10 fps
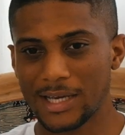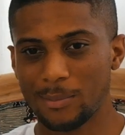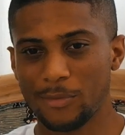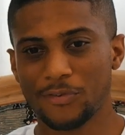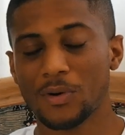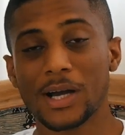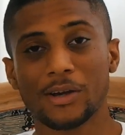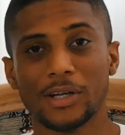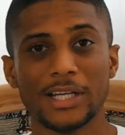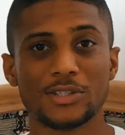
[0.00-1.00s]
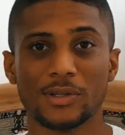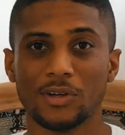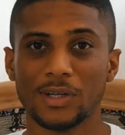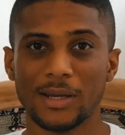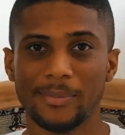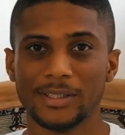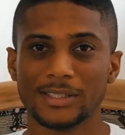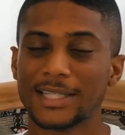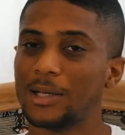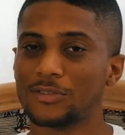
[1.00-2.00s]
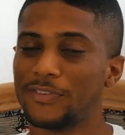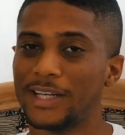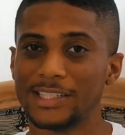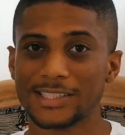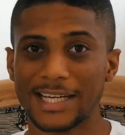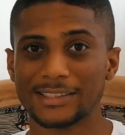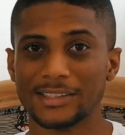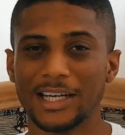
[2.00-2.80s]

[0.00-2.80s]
before I got into an online business, I was fairly scattered.